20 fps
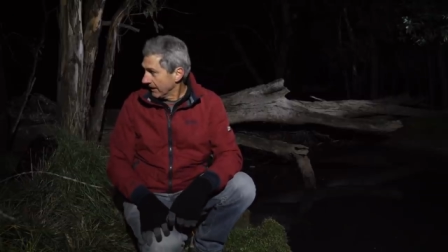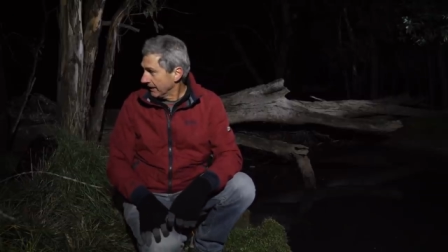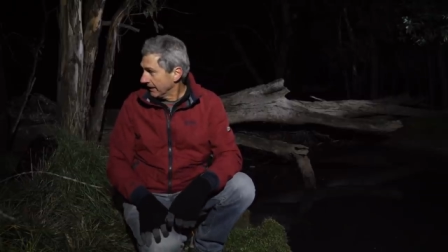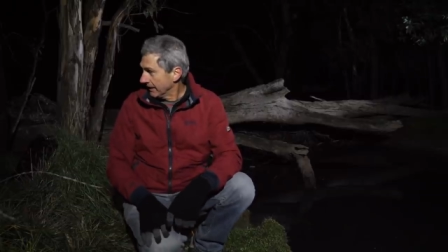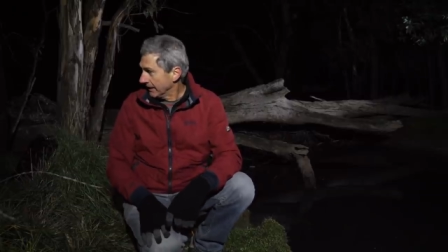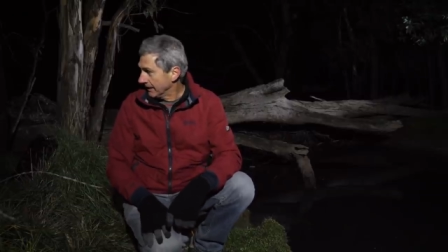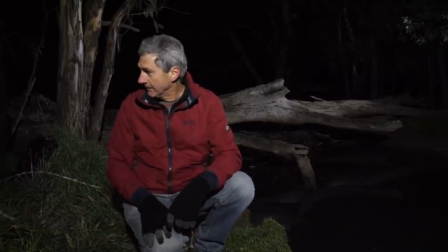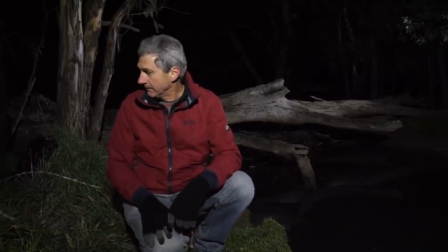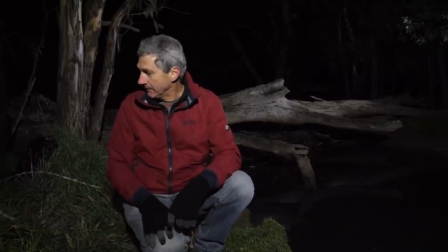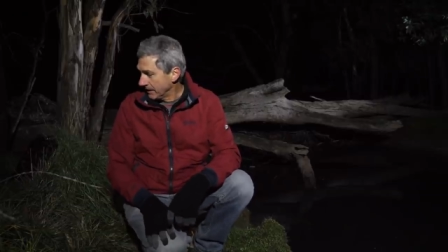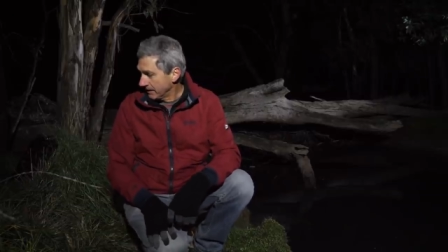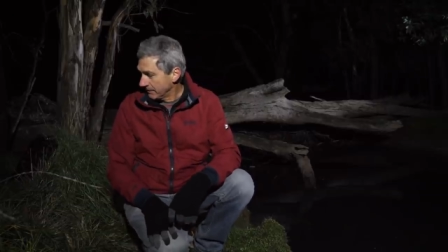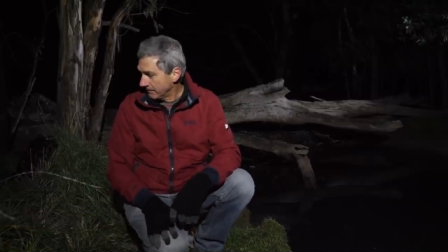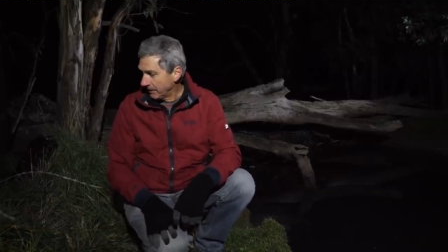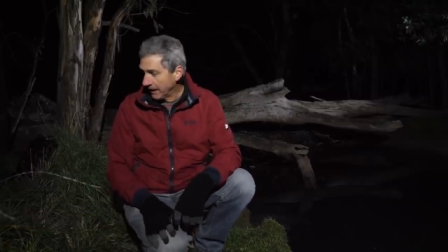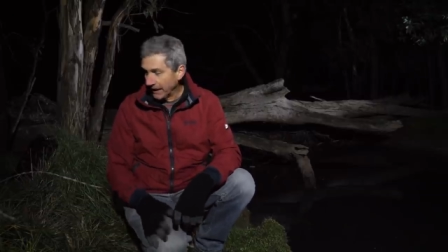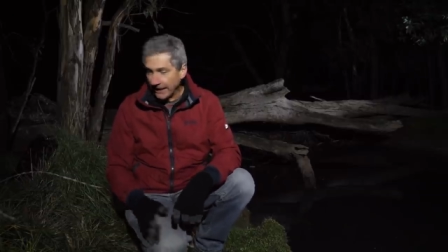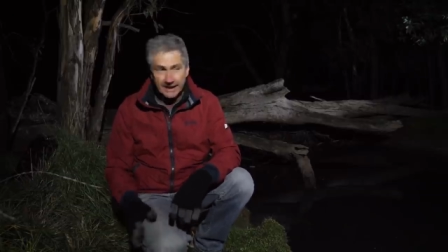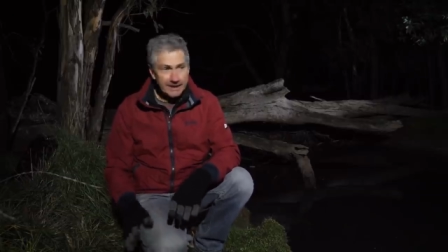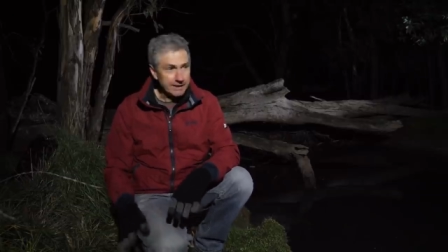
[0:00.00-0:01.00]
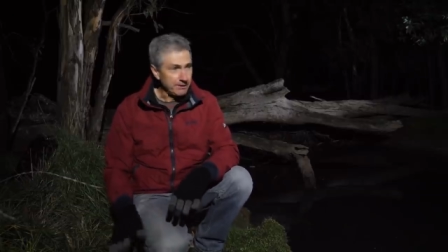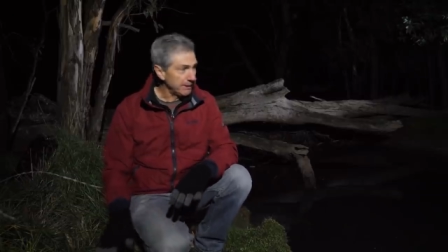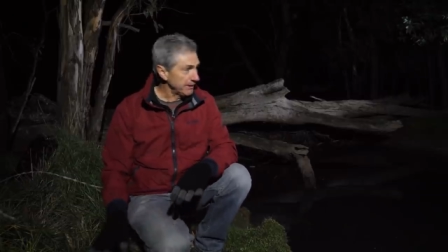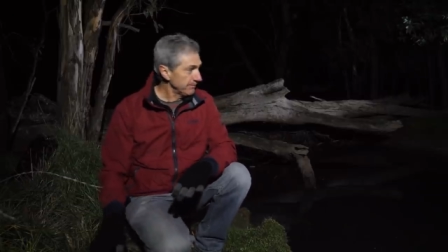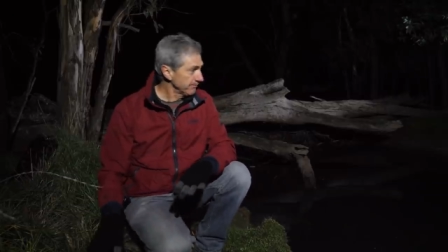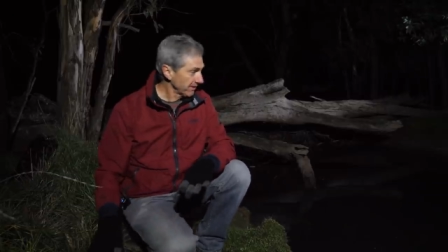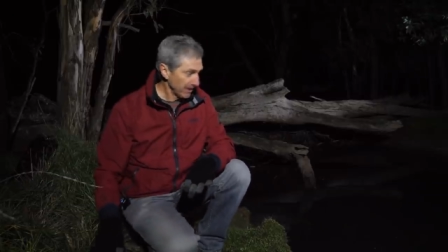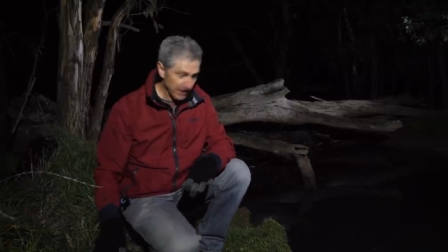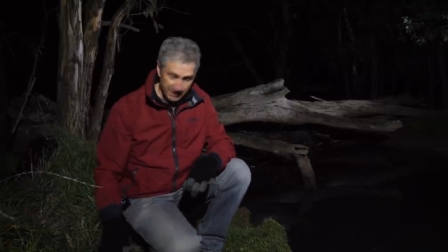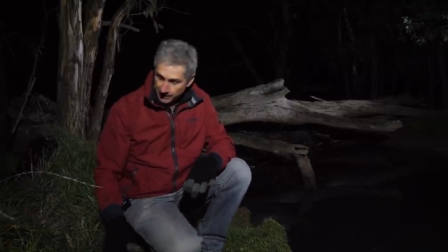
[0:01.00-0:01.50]
um, but anyway,
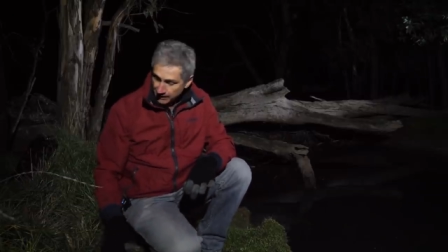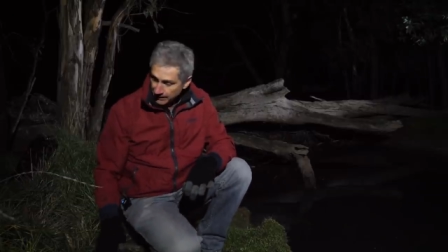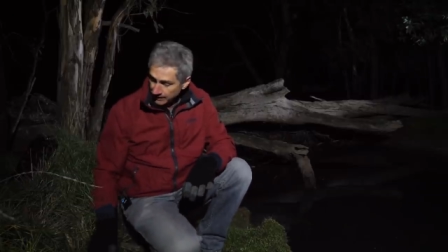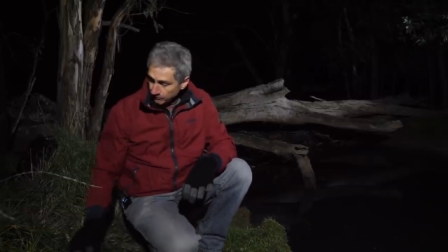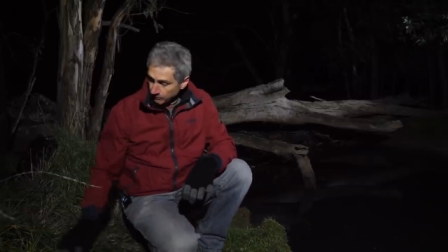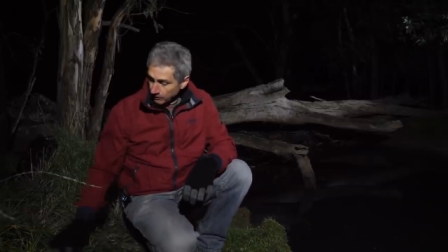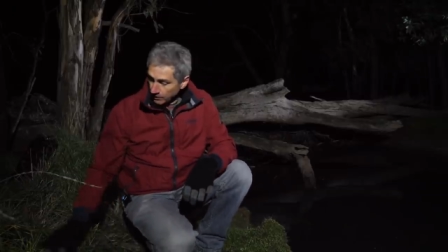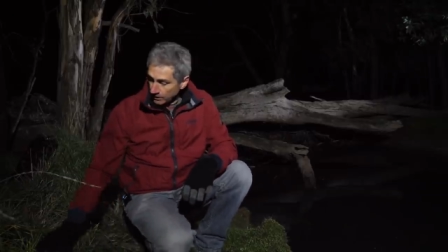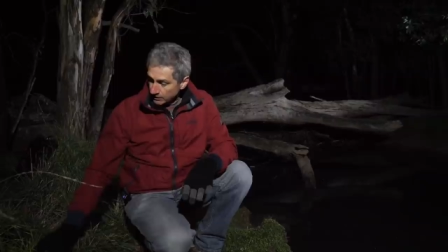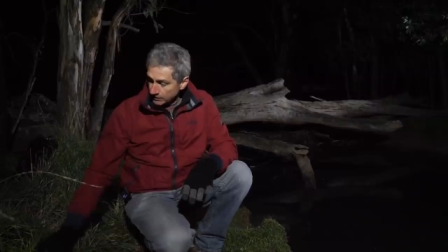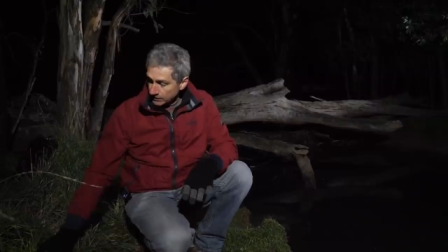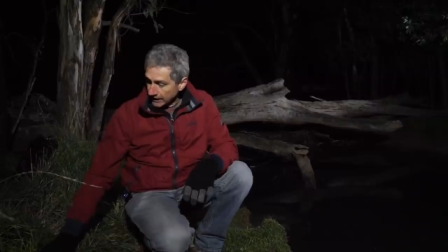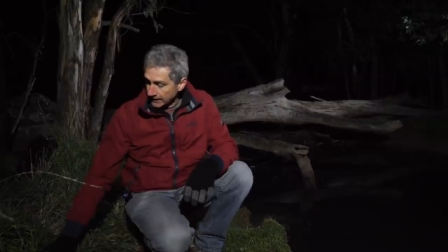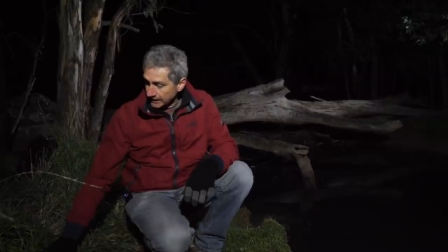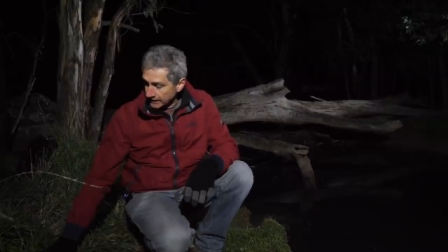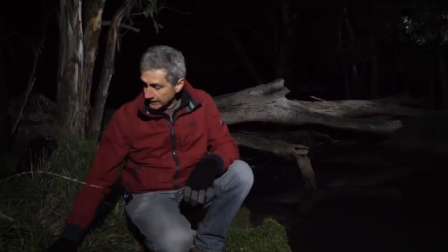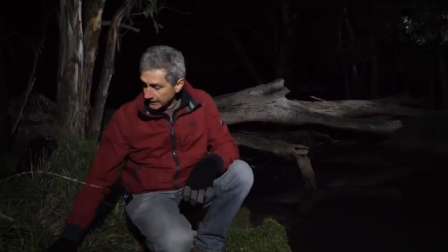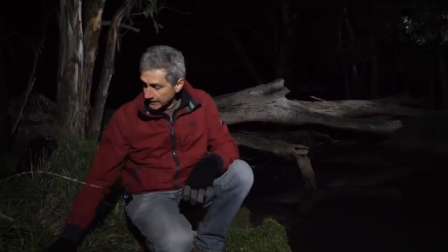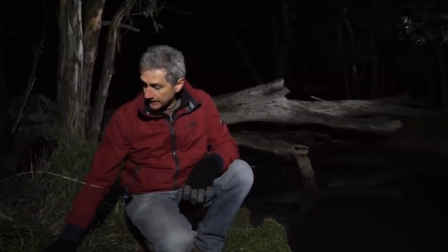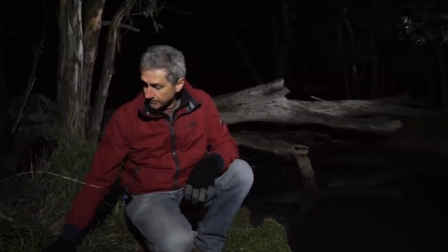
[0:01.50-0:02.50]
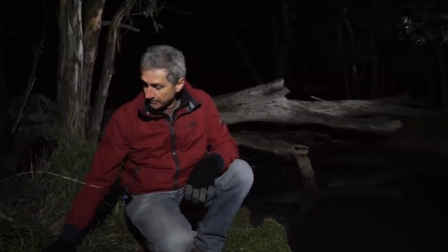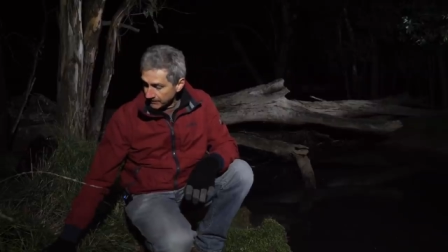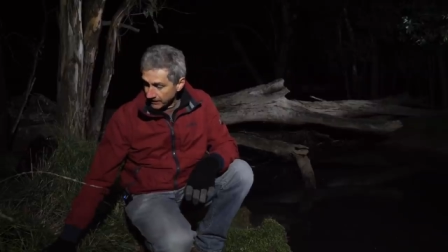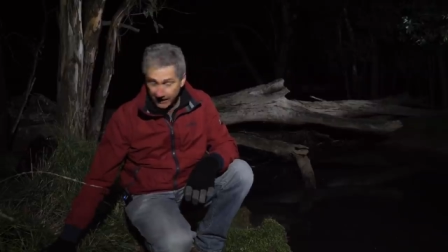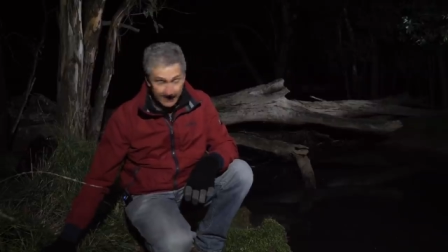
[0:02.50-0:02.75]
it worked, and um, I